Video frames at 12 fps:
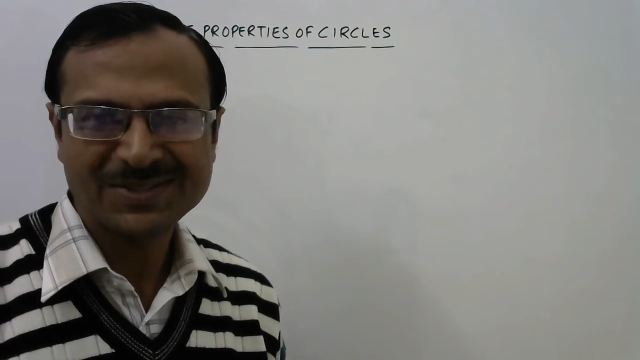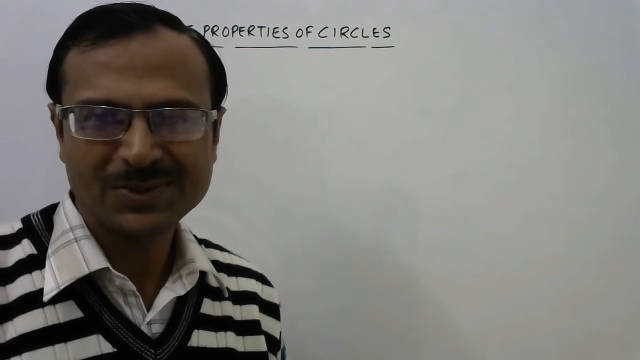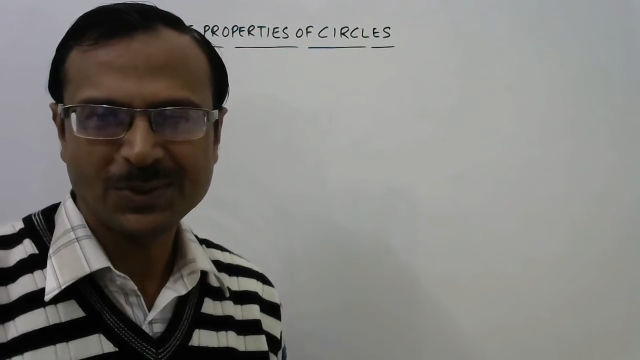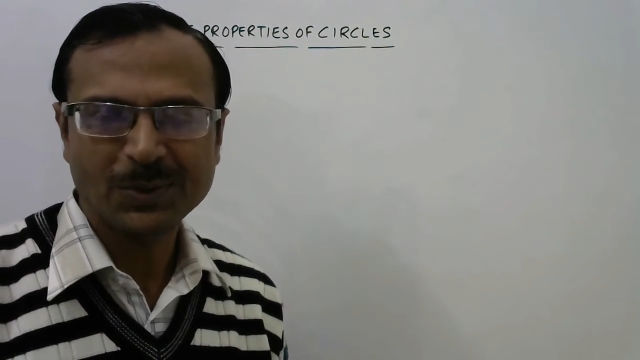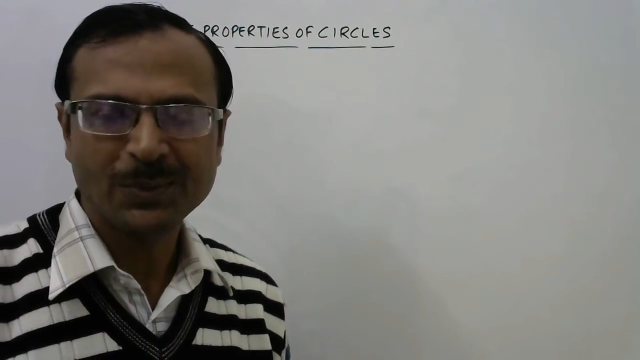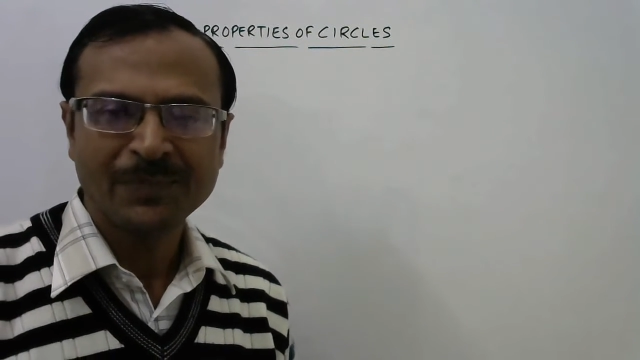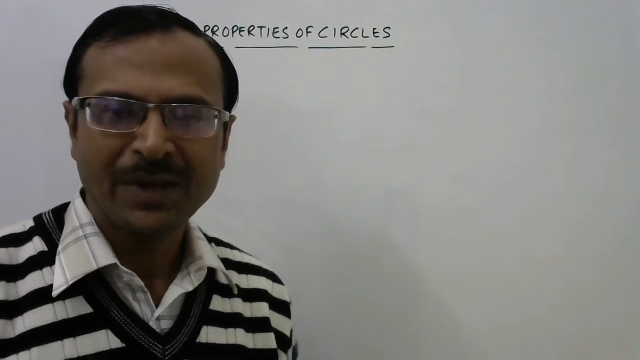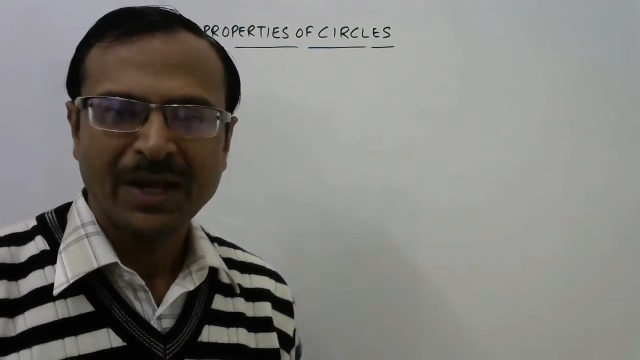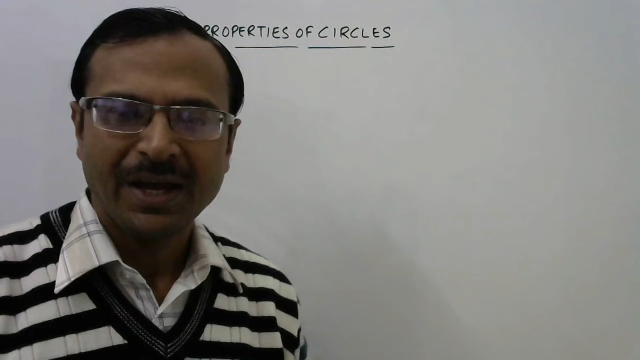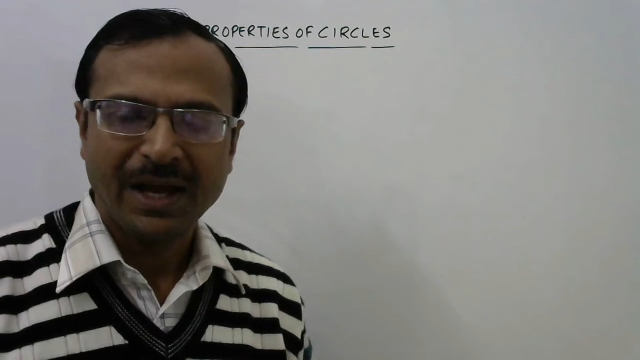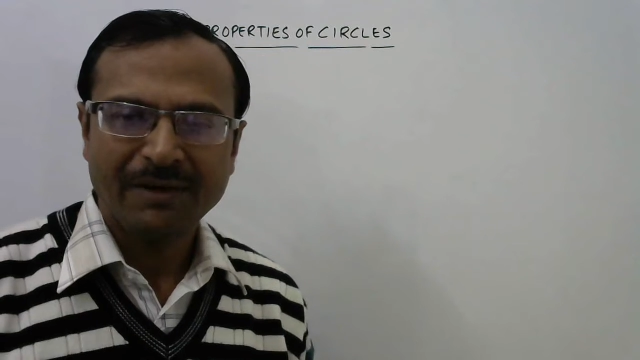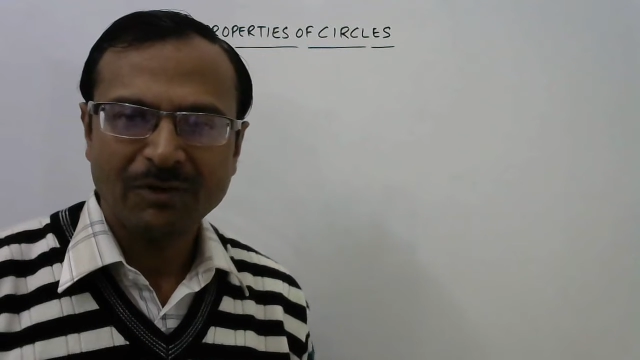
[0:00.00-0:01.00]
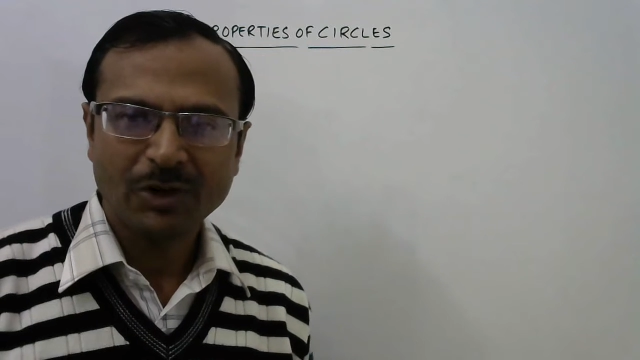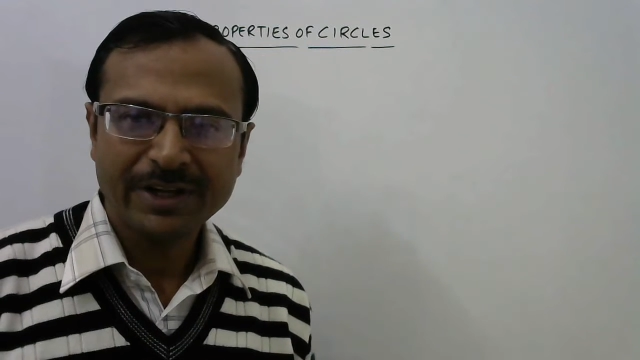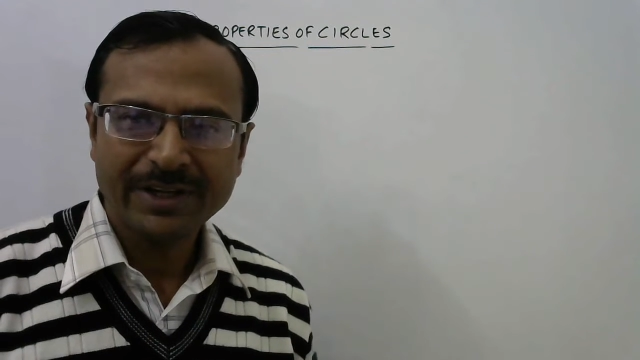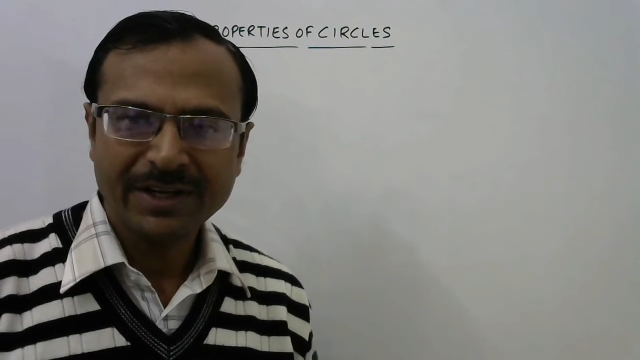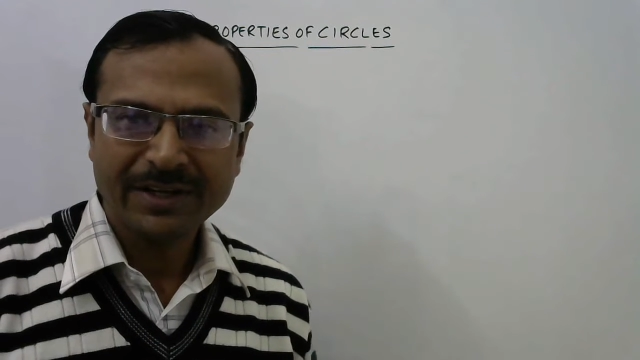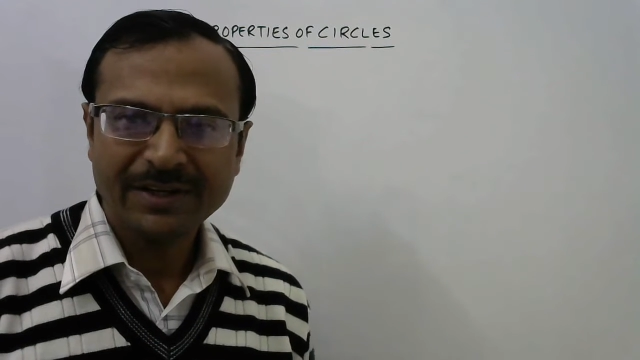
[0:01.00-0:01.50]
So I've already
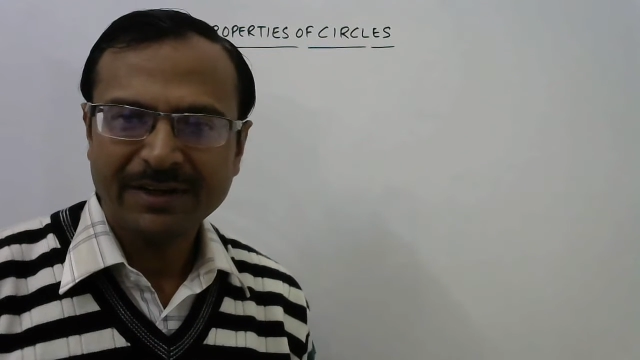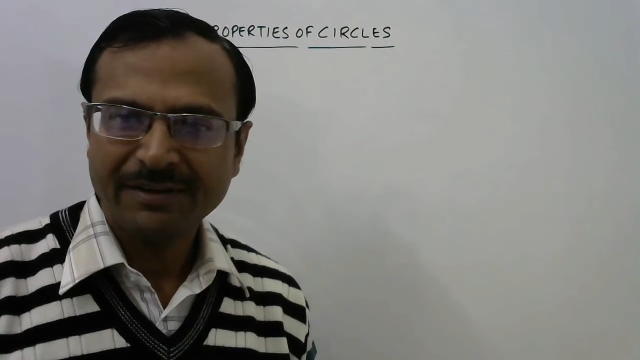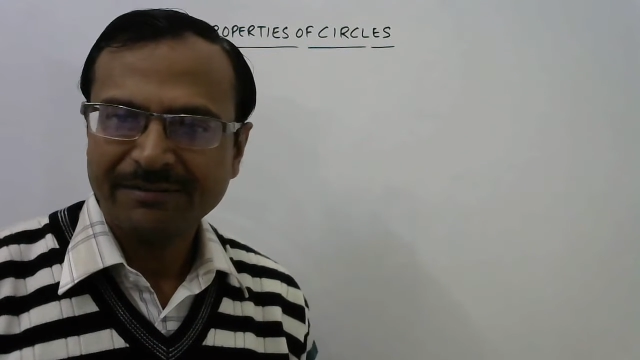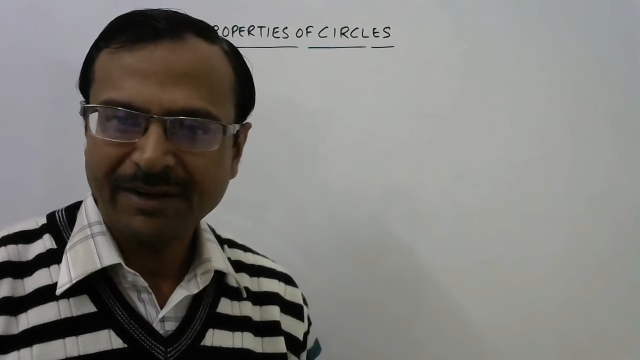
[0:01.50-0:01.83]
done uh,